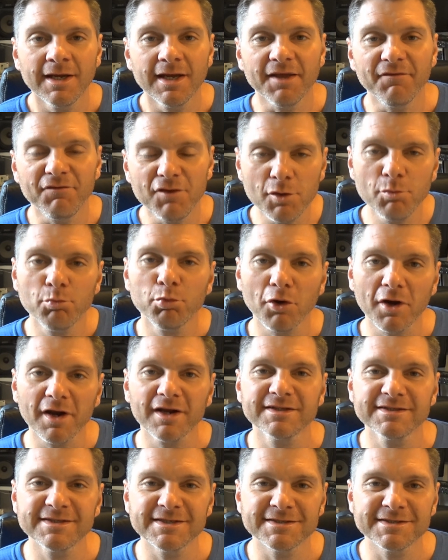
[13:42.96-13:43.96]
if you
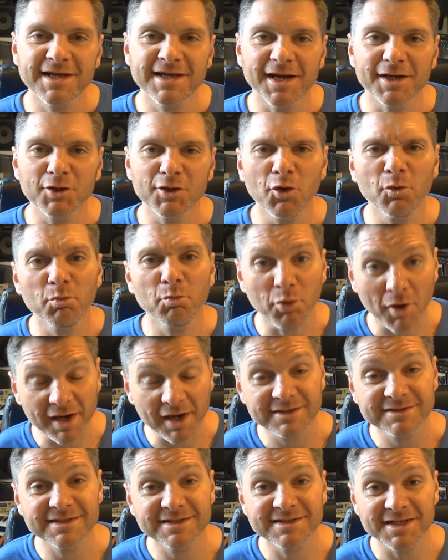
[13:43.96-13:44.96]
practice that, you're
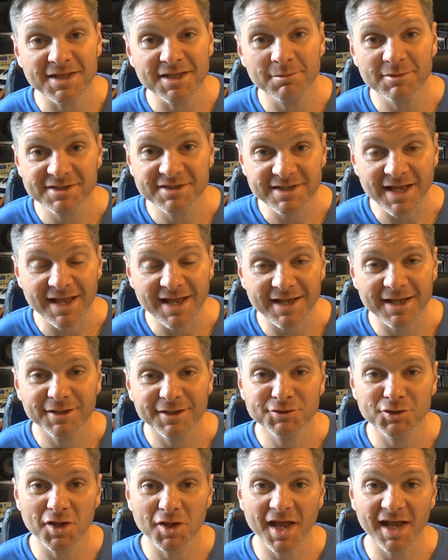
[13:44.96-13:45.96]
practicing the mistake,
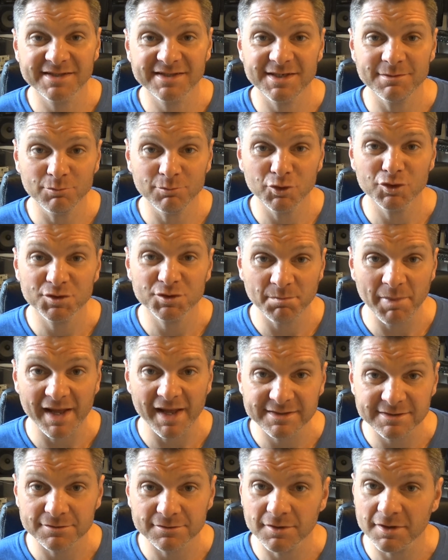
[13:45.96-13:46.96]
so you're getting much
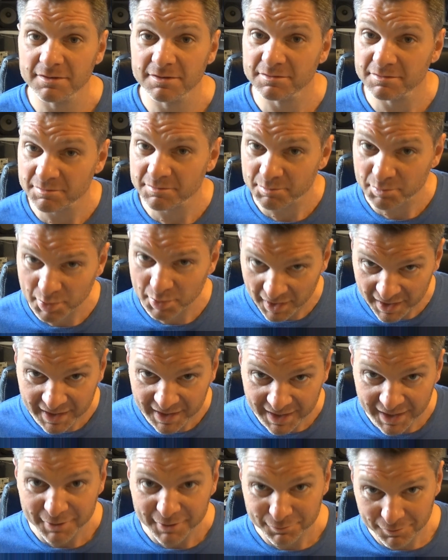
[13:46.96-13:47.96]
better at
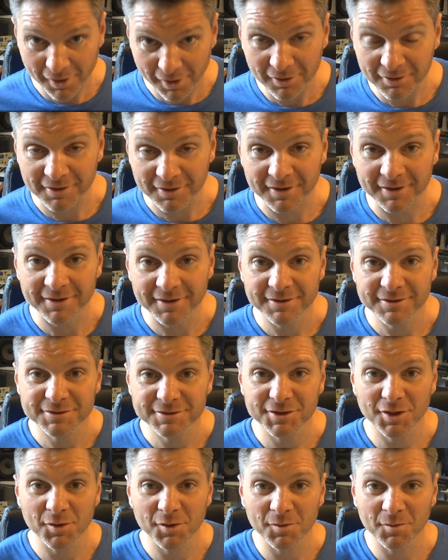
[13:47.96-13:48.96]
playing it wrong.
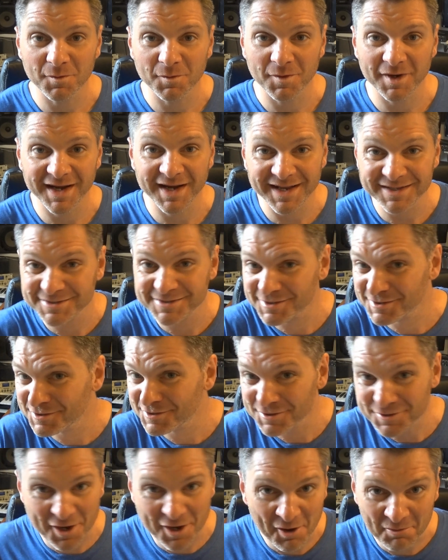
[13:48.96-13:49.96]
So we need to
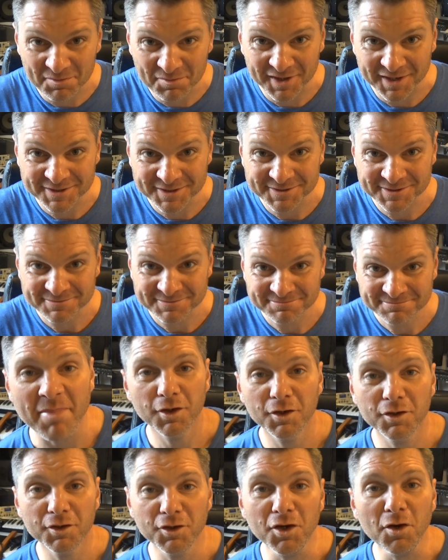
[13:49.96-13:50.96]
stop this.
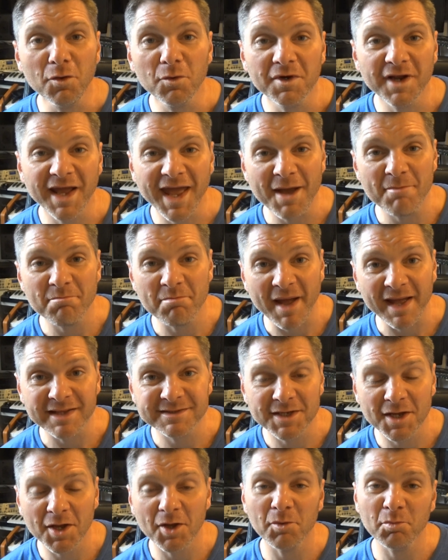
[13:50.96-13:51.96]
You don't want to get
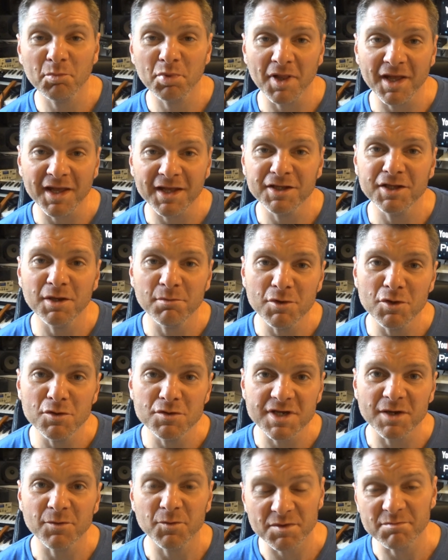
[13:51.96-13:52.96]
better at playing your
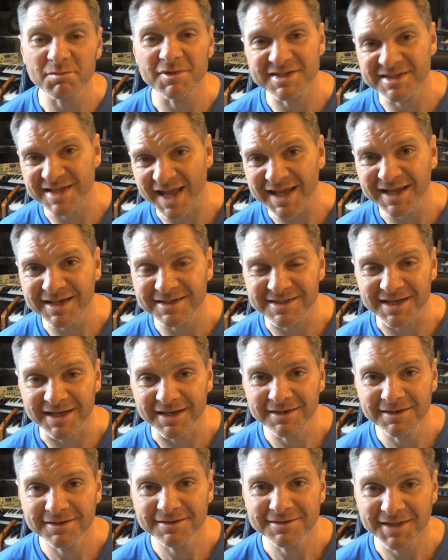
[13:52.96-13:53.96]
music with mistakes
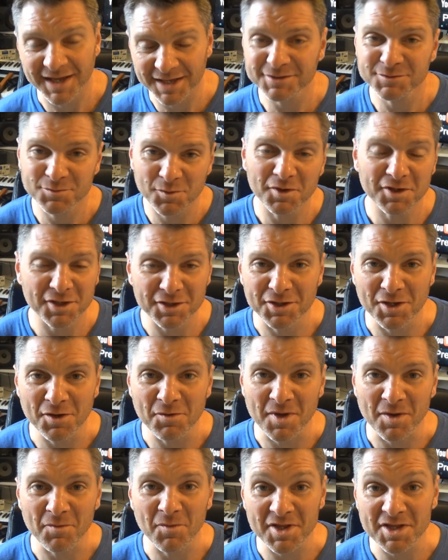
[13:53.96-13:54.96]
in. That's what you're
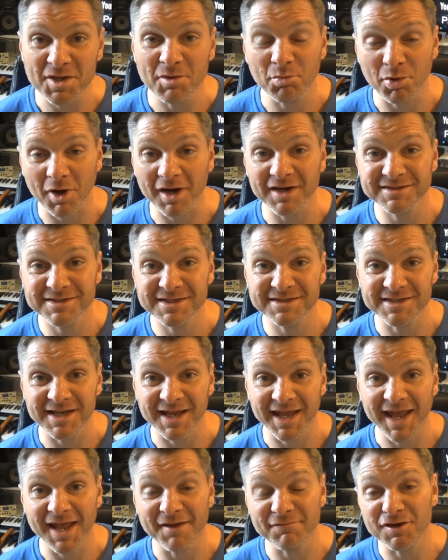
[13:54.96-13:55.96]
doing when you're
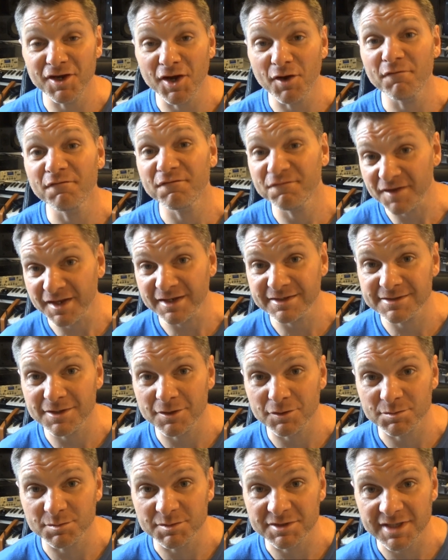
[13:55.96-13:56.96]
practicing it if you don't fix
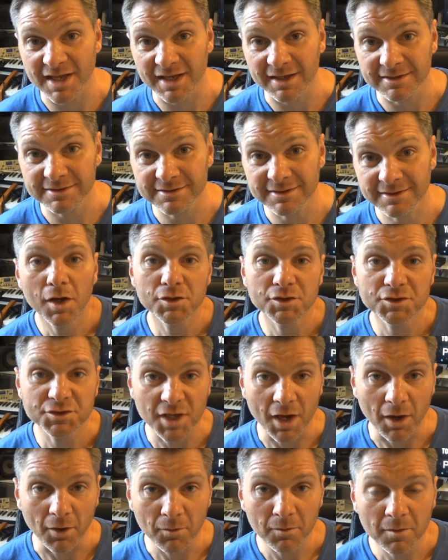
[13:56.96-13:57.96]
those mistakes.
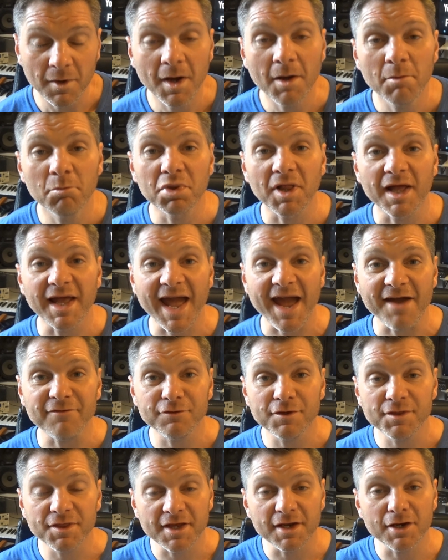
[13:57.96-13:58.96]
So play
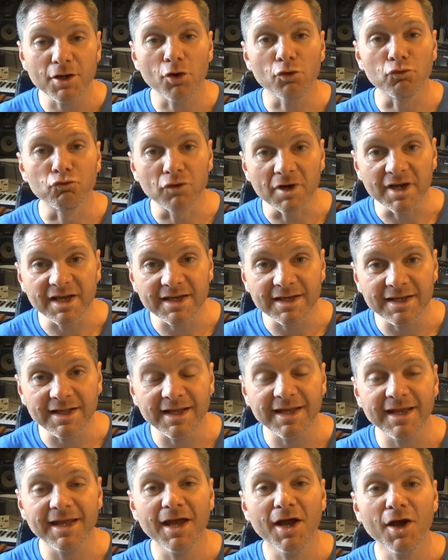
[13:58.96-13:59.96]
everything
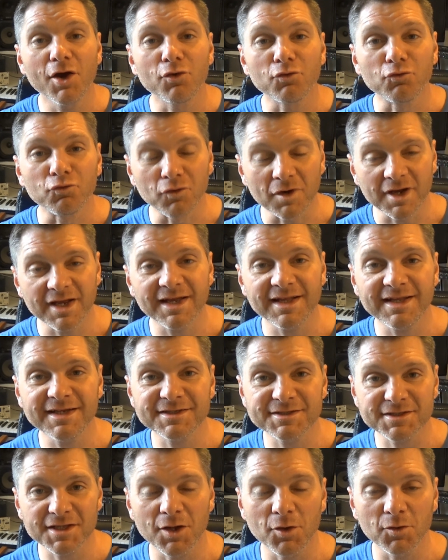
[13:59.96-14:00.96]
really
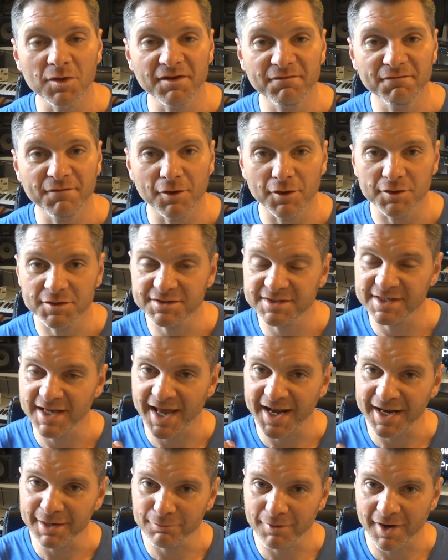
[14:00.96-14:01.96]
slowly first to
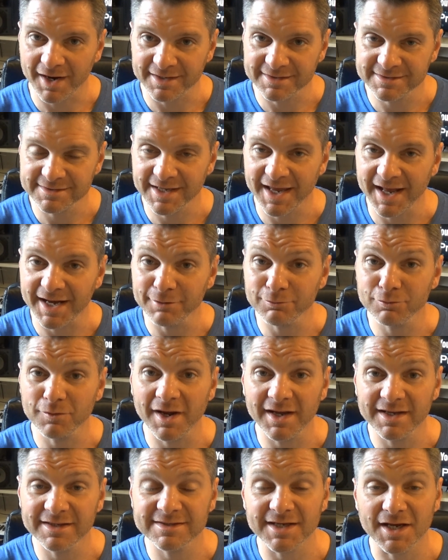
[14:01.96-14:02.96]
get it right. Get it
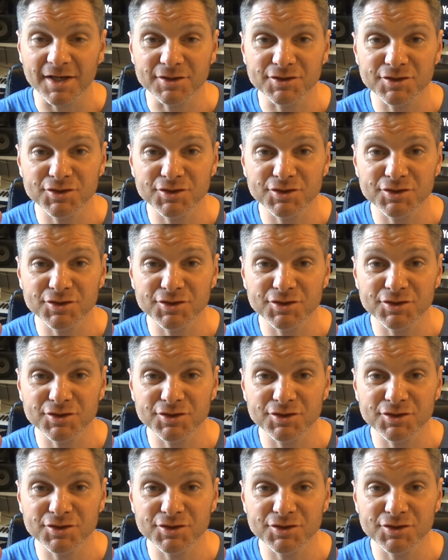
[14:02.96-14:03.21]
right as